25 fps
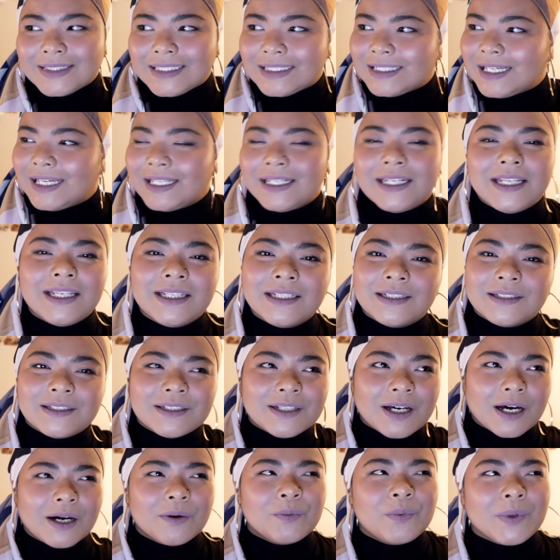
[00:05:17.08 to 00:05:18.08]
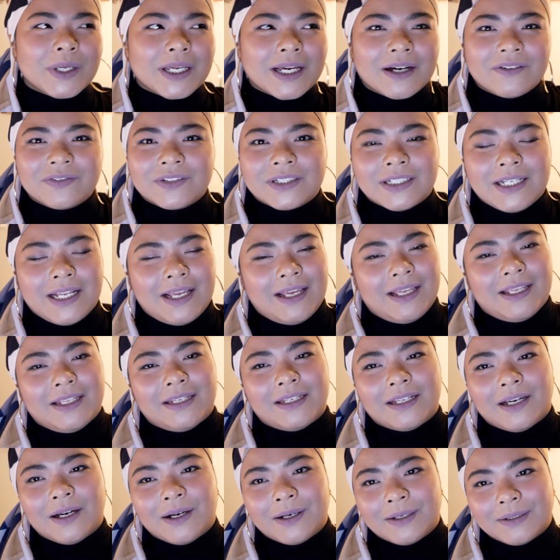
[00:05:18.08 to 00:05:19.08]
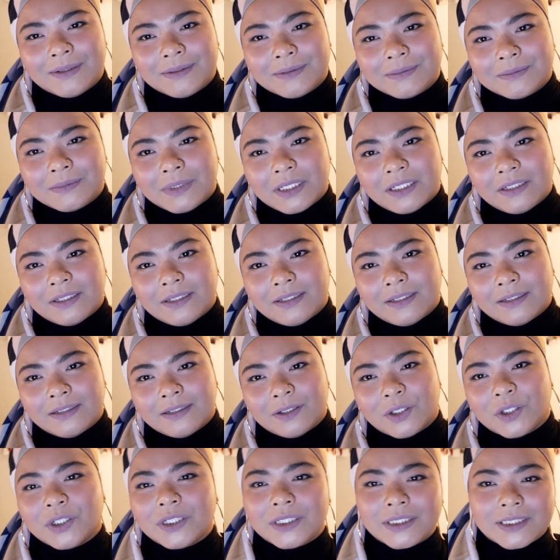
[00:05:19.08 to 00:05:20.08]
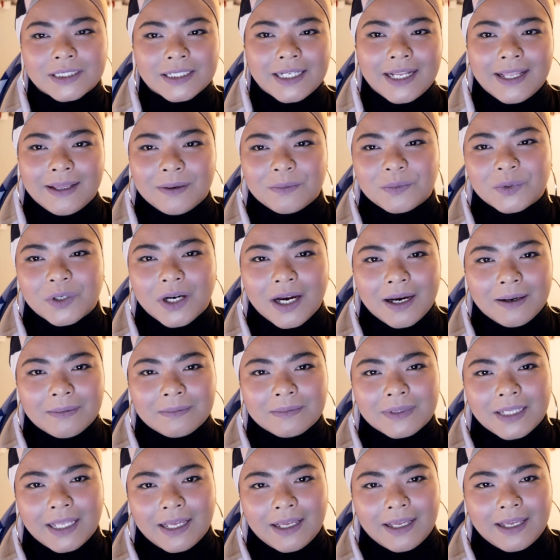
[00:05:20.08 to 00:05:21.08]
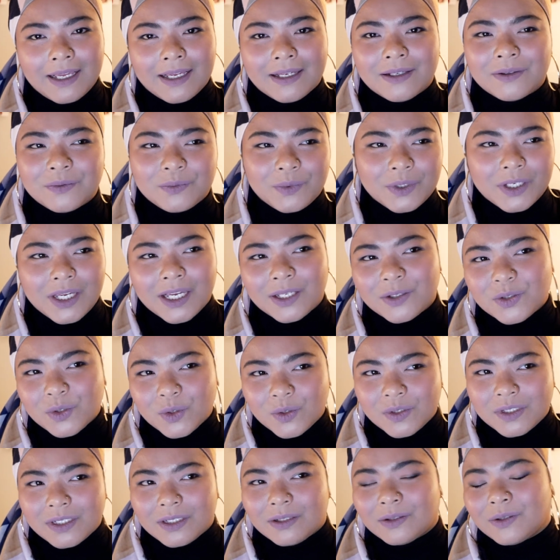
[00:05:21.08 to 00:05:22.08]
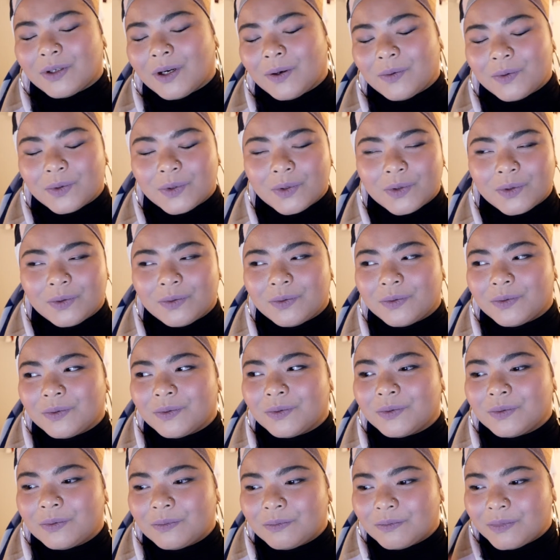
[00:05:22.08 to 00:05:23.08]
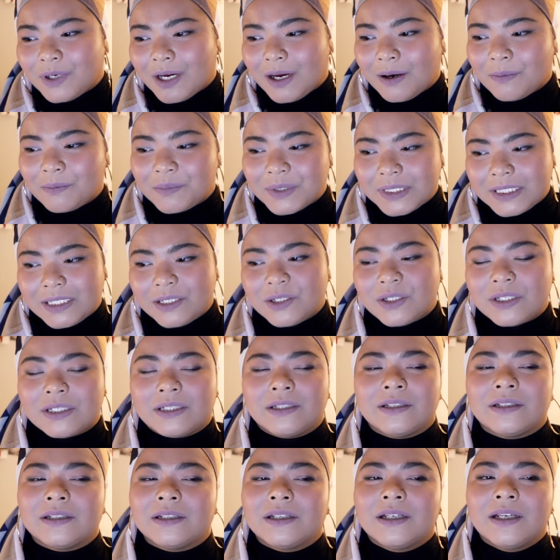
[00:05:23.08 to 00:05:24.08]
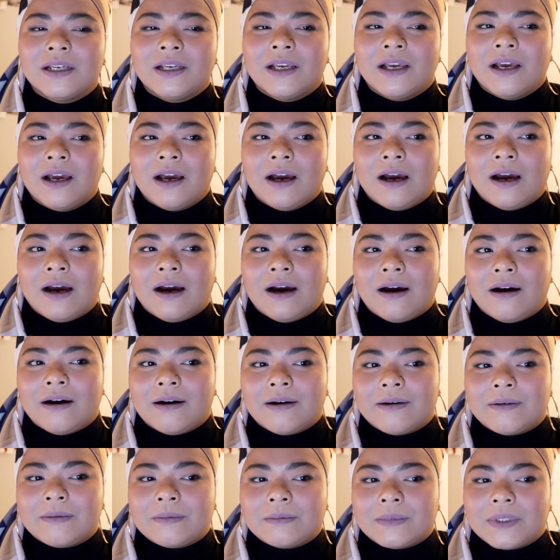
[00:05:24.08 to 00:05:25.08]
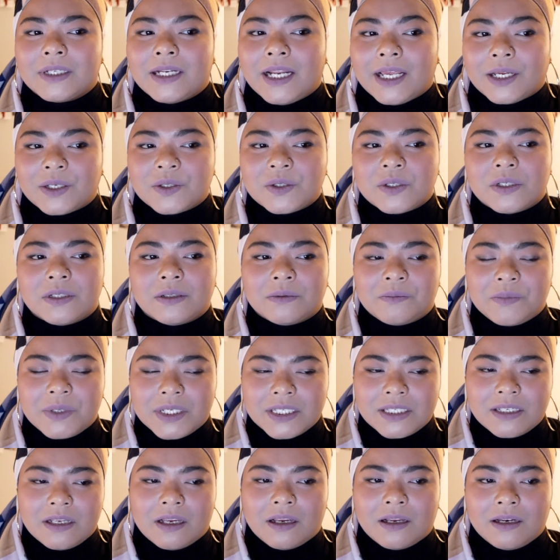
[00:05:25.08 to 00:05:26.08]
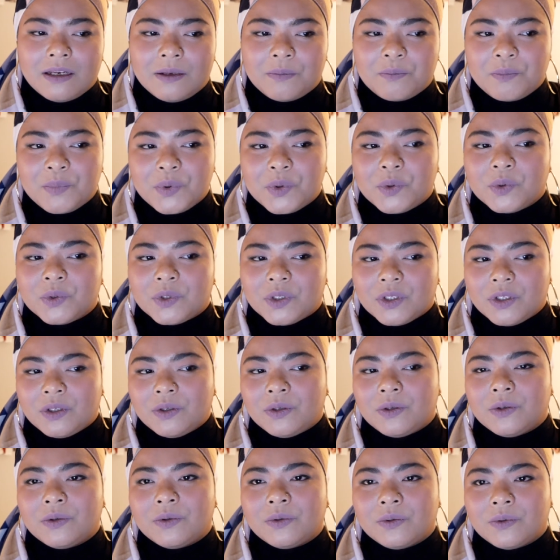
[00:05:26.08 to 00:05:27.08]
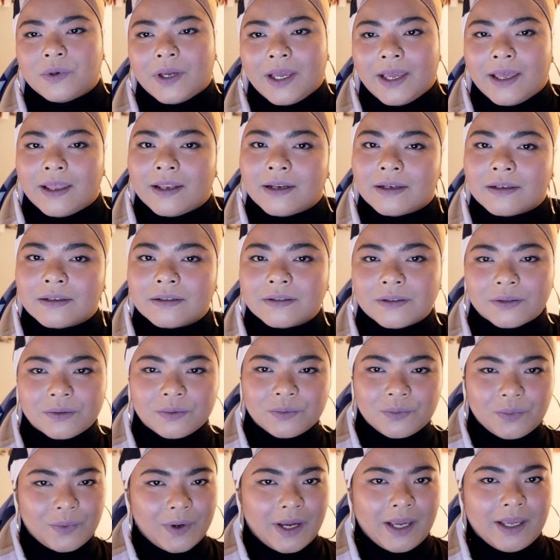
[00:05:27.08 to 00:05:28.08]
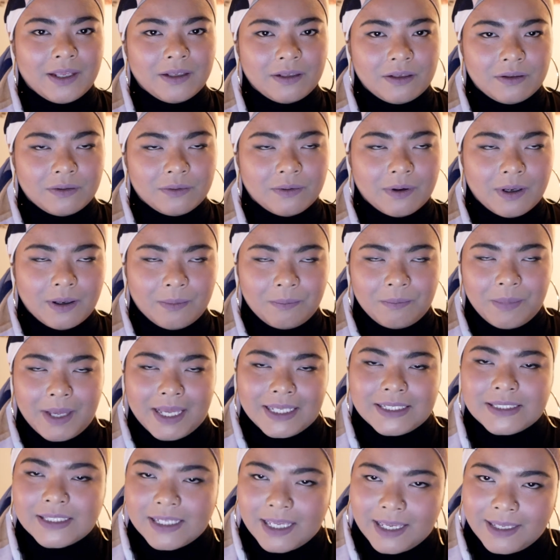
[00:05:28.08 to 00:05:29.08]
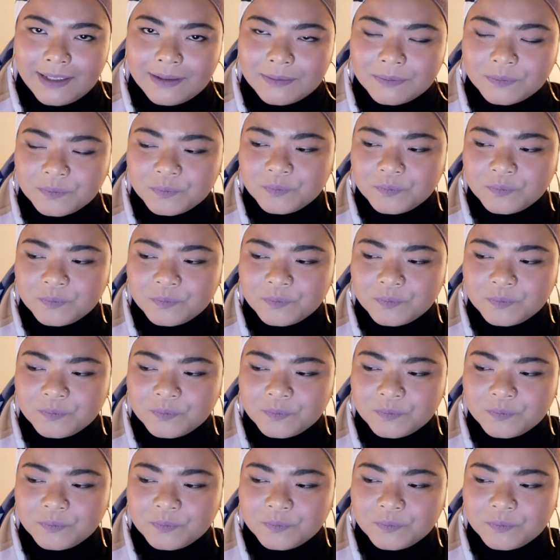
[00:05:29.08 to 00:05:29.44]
And then a week after that, all the name were up there. We got chosen to our crew position. The lecturer basically put you at where you are best at.